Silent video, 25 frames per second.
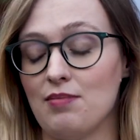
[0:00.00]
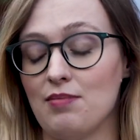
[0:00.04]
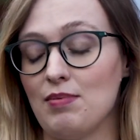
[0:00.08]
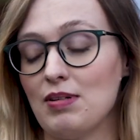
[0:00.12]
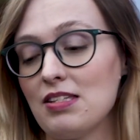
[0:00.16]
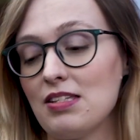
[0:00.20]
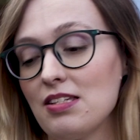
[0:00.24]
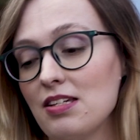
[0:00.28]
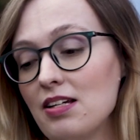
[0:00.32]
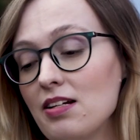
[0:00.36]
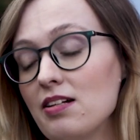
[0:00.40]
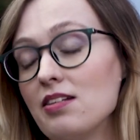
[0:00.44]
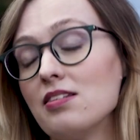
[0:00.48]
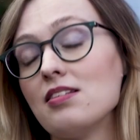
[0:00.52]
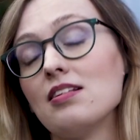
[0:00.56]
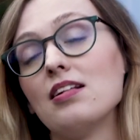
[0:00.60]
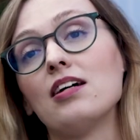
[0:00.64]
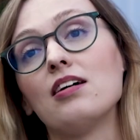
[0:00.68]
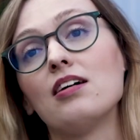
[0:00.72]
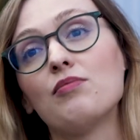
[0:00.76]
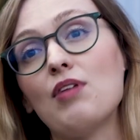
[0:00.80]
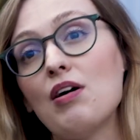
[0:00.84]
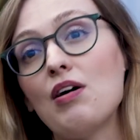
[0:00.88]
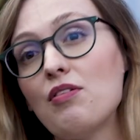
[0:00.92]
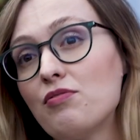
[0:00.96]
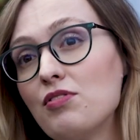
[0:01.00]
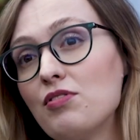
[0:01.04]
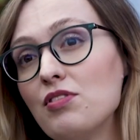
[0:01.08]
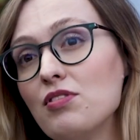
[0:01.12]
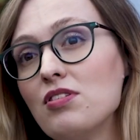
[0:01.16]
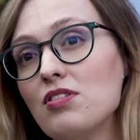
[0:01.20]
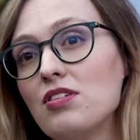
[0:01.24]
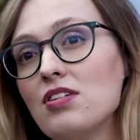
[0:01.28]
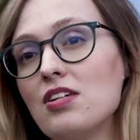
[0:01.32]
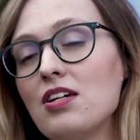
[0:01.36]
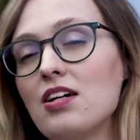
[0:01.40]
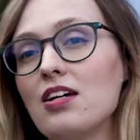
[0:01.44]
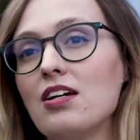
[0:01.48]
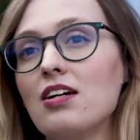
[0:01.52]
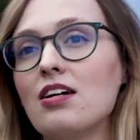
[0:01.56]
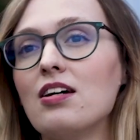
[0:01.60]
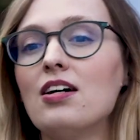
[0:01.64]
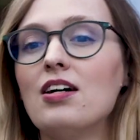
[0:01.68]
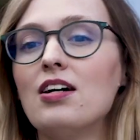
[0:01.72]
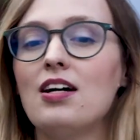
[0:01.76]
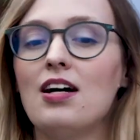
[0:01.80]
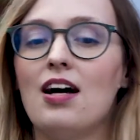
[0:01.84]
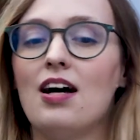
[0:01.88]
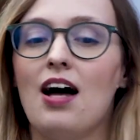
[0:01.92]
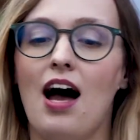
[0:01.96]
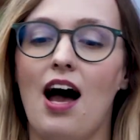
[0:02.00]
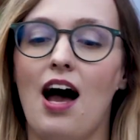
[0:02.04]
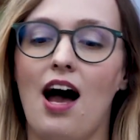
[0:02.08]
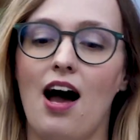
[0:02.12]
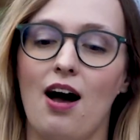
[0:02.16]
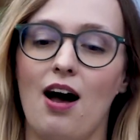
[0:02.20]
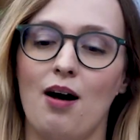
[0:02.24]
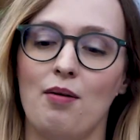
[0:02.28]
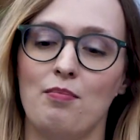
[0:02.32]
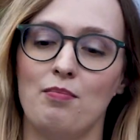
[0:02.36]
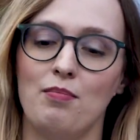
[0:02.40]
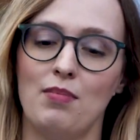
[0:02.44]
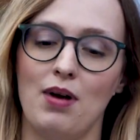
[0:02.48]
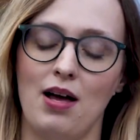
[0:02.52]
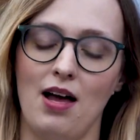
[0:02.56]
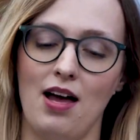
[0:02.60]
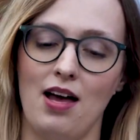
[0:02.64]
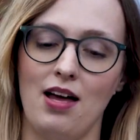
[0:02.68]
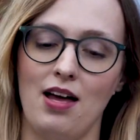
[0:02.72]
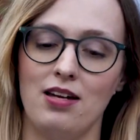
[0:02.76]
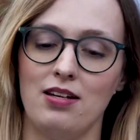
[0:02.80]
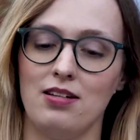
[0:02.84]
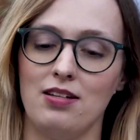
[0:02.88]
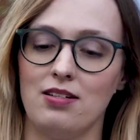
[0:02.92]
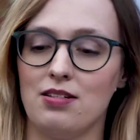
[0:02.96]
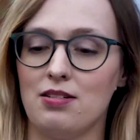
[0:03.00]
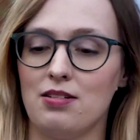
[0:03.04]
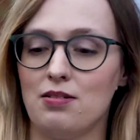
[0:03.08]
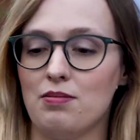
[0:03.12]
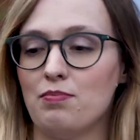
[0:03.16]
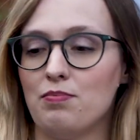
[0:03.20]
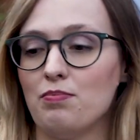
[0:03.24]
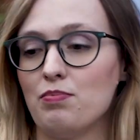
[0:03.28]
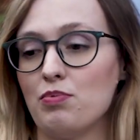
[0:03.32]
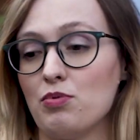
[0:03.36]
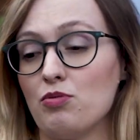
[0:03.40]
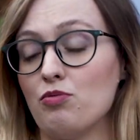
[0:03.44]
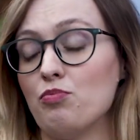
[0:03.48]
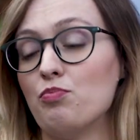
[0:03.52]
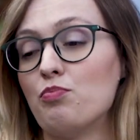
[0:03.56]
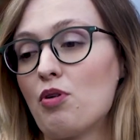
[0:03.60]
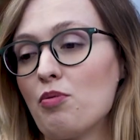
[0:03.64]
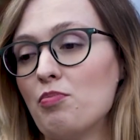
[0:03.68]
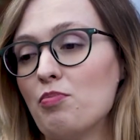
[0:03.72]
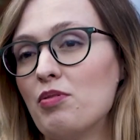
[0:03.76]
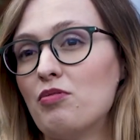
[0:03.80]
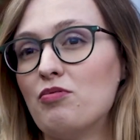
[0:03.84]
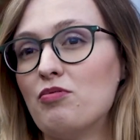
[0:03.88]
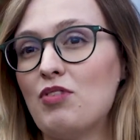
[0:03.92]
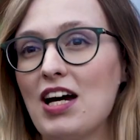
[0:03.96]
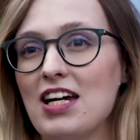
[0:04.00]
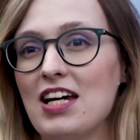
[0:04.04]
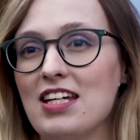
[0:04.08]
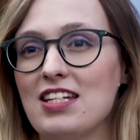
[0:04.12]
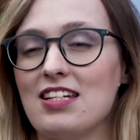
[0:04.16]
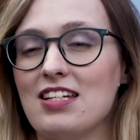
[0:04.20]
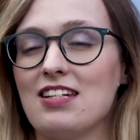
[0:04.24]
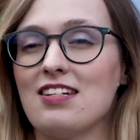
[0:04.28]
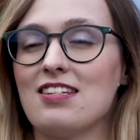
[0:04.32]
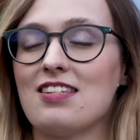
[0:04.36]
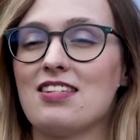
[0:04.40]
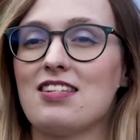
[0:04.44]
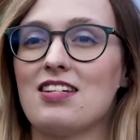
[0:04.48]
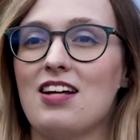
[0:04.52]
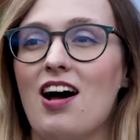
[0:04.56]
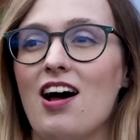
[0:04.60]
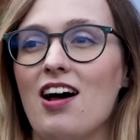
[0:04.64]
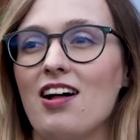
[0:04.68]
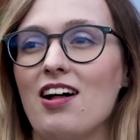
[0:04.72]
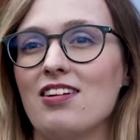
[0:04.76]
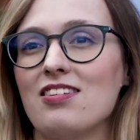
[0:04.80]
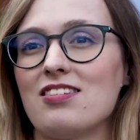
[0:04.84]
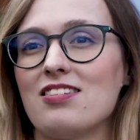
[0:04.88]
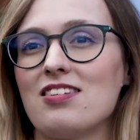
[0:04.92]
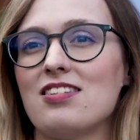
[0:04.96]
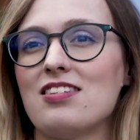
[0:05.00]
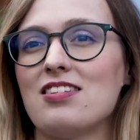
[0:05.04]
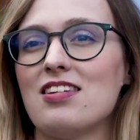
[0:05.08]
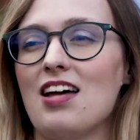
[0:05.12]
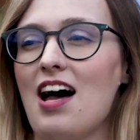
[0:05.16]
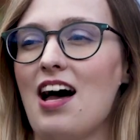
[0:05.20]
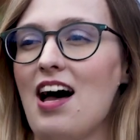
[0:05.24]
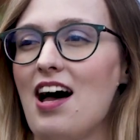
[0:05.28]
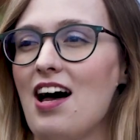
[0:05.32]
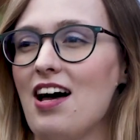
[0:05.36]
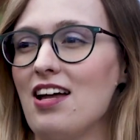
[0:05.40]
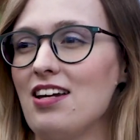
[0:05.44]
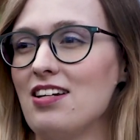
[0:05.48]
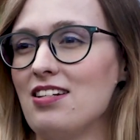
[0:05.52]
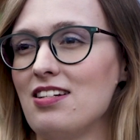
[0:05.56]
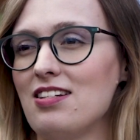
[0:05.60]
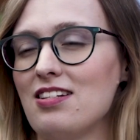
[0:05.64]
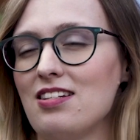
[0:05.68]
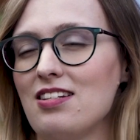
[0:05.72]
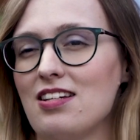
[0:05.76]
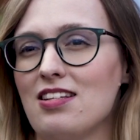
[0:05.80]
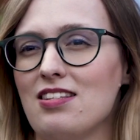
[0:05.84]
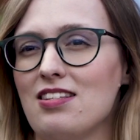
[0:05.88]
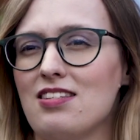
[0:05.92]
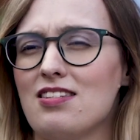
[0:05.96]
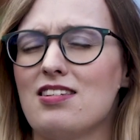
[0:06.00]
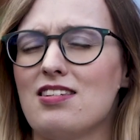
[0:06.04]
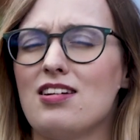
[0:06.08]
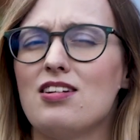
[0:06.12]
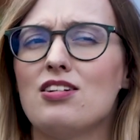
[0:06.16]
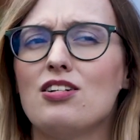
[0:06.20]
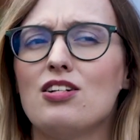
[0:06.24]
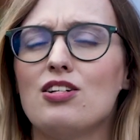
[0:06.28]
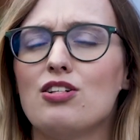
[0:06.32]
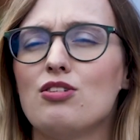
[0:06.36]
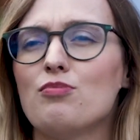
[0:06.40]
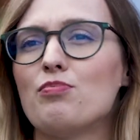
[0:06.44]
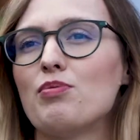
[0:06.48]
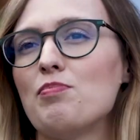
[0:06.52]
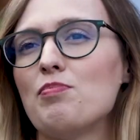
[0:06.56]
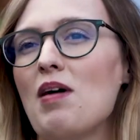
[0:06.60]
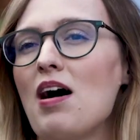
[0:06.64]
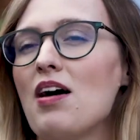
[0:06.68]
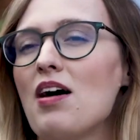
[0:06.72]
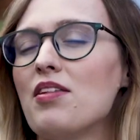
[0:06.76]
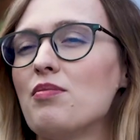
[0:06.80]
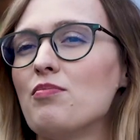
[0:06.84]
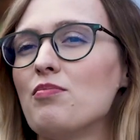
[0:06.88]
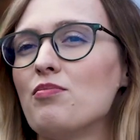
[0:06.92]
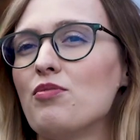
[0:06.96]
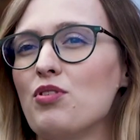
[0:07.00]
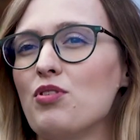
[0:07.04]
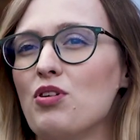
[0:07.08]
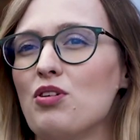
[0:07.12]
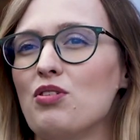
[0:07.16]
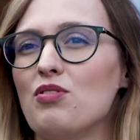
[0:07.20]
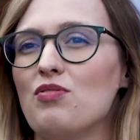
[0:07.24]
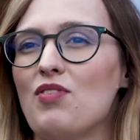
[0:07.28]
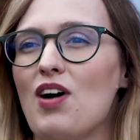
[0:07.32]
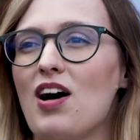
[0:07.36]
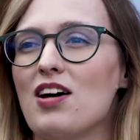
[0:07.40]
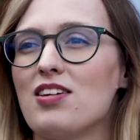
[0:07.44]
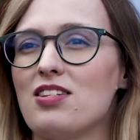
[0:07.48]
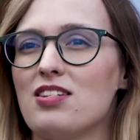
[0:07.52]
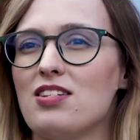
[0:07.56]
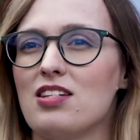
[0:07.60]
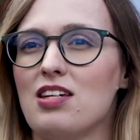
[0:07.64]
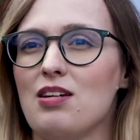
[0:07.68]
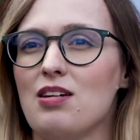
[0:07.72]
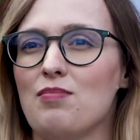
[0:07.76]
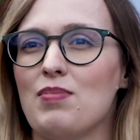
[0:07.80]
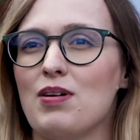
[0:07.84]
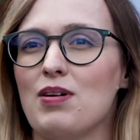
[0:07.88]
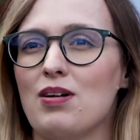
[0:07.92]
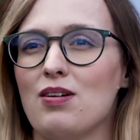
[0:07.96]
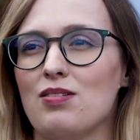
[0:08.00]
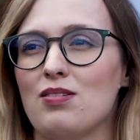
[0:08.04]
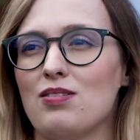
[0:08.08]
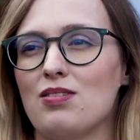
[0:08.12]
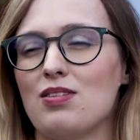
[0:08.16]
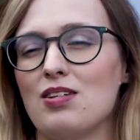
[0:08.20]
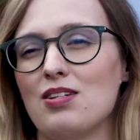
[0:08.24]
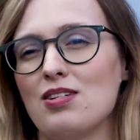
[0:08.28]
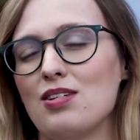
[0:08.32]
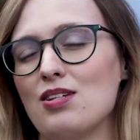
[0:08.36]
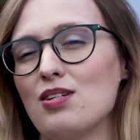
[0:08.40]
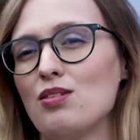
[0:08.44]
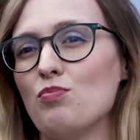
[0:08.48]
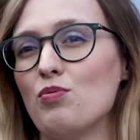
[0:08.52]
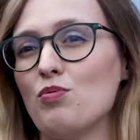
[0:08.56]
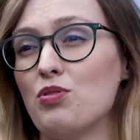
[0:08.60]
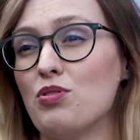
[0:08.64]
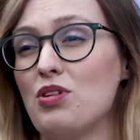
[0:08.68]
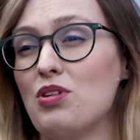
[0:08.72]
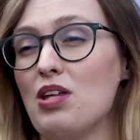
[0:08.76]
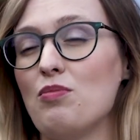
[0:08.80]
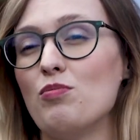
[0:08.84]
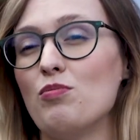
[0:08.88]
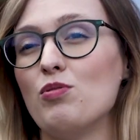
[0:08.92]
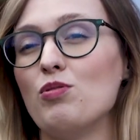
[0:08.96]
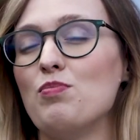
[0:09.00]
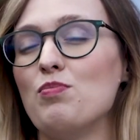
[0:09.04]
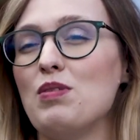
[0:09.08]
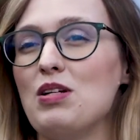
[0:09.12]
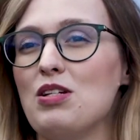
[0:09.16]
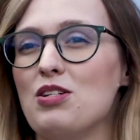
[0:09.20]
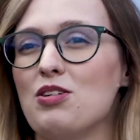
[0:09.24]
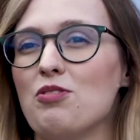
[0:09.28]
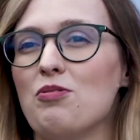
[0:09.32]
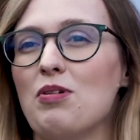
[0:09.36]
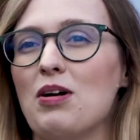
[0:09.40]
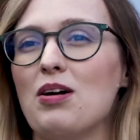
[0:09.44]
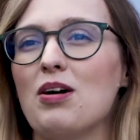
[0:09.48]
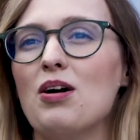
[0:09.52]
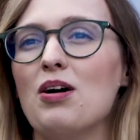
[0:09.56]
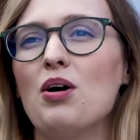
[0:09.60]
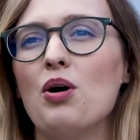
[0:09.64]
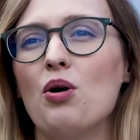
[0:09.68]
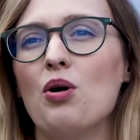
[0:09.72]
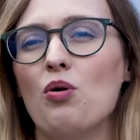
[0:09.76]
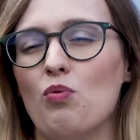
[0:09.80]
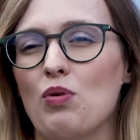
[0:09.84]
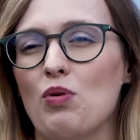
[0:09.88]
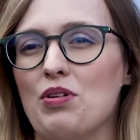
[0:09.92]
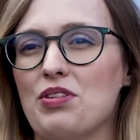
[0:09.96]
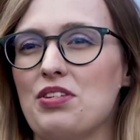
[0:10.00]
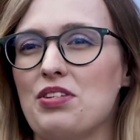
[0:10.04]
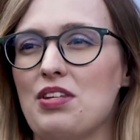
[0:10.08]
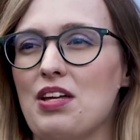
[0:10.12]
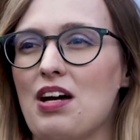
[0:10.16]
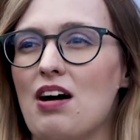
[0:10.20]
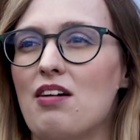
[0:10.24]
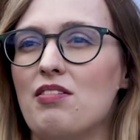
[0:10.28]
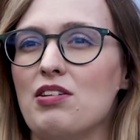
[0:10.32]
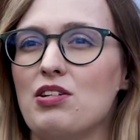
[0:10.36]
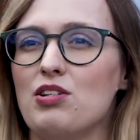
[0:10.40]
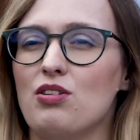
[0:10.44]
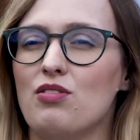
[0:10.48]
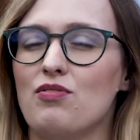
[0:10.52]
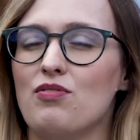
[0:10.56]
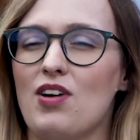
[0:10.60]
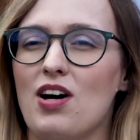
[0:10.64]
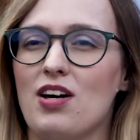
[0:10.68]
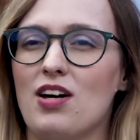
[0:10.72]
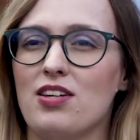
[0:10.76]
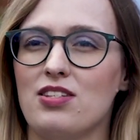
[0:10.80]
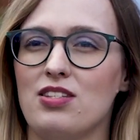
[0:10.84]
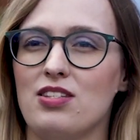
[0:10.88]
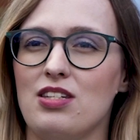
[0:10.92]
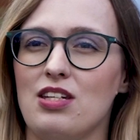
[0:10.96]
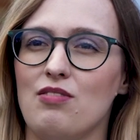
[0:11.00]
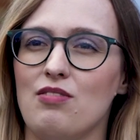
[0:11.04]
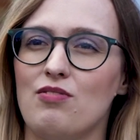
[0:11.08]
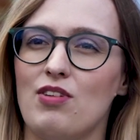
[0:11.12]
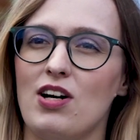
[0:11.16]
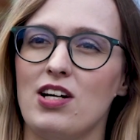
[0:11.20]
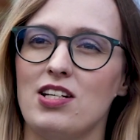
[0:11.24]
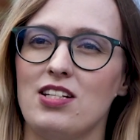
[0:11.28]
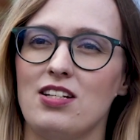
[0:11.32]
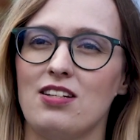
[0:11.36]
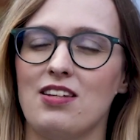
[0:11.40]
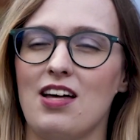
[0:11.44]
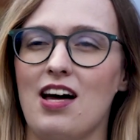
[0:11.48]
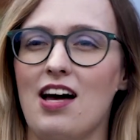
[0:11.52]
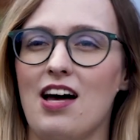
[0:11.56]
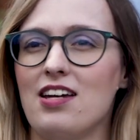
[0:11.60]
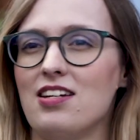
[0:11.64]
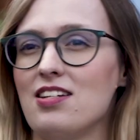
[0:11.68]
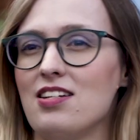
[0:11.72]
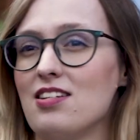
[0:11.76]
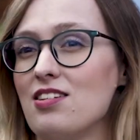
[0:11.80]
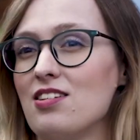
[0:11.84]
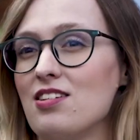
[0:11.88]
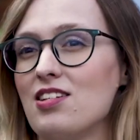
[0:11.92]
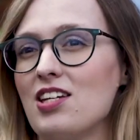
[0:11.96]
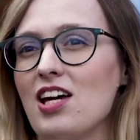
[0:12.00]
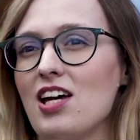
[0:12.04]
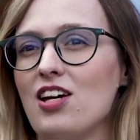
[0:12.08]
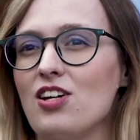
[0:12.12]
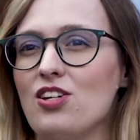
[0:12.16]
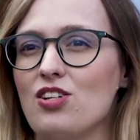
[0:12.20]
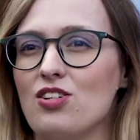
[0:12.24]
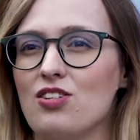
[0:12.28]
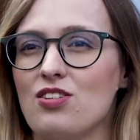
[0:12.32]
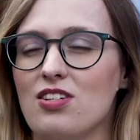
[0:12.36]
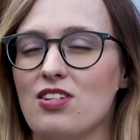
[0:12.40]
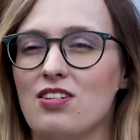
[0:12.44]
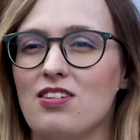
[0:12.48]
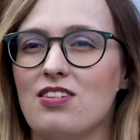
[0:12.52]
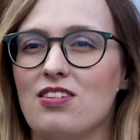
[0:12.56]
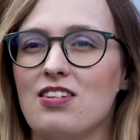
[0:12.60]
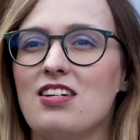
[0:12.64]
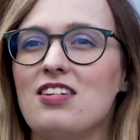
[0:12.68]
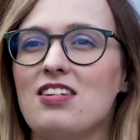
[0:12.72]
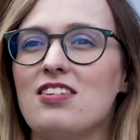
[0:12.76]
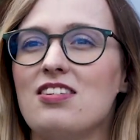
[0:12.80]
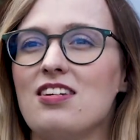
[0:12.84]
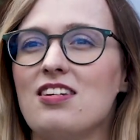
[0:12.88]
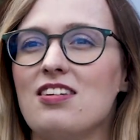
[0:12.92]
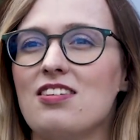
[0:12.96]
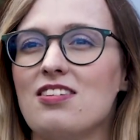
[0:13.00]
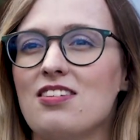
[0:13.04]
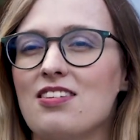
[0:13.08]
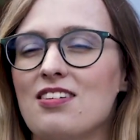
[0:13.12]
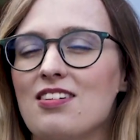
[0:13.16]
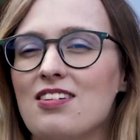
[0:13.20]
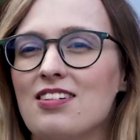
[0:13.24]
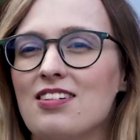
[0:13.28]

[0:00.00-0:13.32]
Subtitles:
skills like referencing and sort of proper writing styles, and it's essentially to prepare them for university, because this is what they would be doing once they are at university, writing their dissertations and theses.